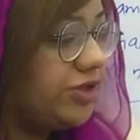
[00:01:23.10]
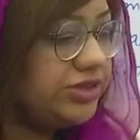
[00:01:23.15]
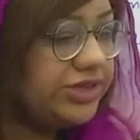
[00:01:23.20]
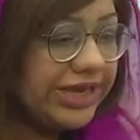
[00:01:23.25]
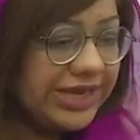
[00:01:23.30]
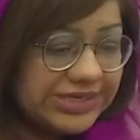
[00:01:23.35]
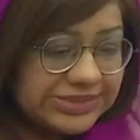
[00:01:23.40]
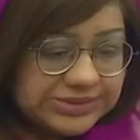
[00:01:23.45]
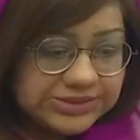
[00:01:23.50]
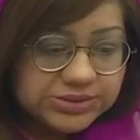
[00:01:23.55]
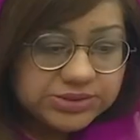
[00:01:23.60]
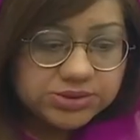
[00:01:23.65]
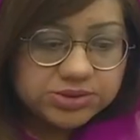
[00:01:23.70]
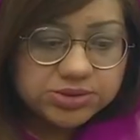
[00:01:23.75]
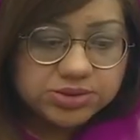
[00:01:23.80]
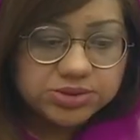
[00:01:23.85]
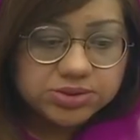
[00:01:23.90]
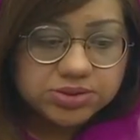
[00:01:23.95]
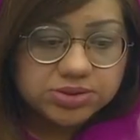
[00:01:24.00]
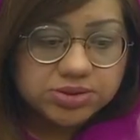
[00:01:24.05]

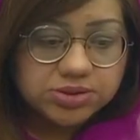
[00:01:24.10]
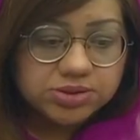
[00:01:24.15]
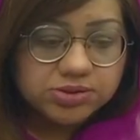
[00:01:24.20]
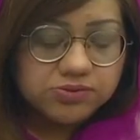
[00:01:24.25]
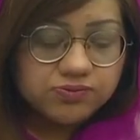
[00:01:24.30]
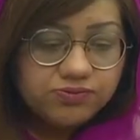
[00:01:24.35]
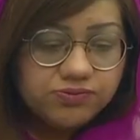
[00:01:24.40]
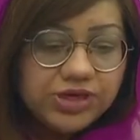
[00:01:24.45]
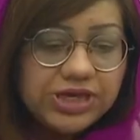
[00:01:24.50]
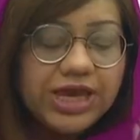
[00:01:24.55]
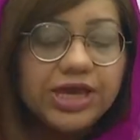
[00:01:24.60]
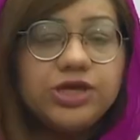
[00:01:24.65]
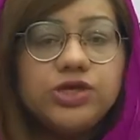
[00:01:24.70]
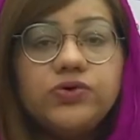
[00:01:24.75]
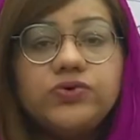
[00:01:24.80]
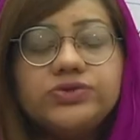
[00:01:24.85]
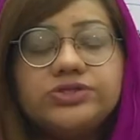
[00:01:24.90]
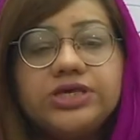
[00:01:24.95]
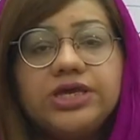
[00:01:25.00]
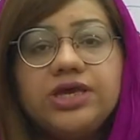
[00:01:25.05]
this, we are
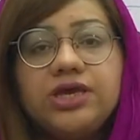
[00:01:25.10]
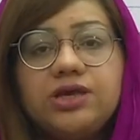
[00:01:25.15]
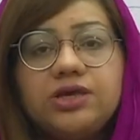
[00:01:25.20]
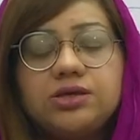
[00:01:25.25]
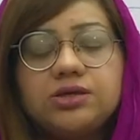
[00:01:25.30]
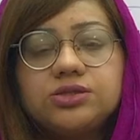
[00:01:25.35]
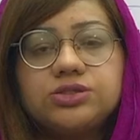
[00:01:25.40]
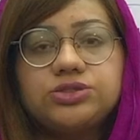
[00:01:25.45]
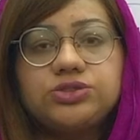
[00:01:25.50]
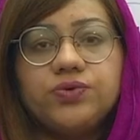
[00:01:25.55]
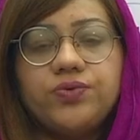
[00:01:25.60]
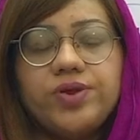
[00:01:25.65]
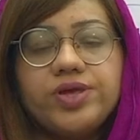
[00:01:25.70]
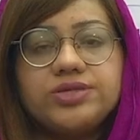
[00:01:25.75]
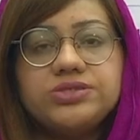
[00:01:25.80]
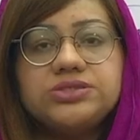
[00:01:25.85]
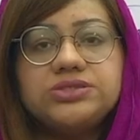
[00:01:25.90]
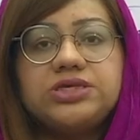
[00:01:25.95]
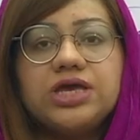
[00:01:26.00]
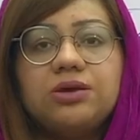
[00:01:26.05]
using,
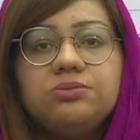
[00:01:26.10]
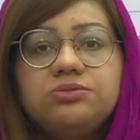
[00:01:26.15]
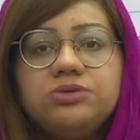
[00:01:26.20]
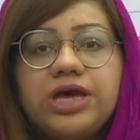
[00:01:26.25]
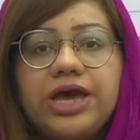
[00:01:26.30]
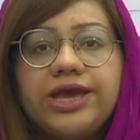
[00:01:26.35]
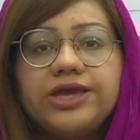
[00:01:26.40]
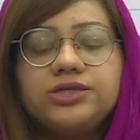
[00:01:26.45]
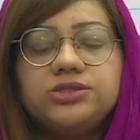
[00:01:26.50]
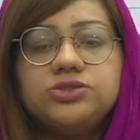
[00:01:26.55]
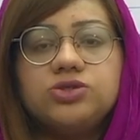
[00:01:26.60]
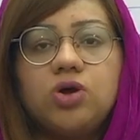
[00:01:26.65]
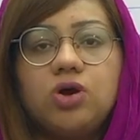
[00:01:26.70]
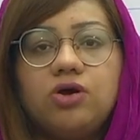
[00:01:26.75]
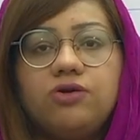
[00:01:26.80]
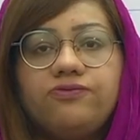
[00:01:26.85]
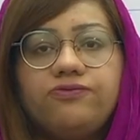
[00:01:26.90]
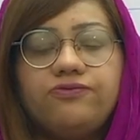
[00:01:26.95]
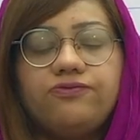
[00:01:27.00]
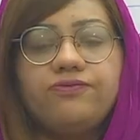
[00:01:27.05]
students, some kinds of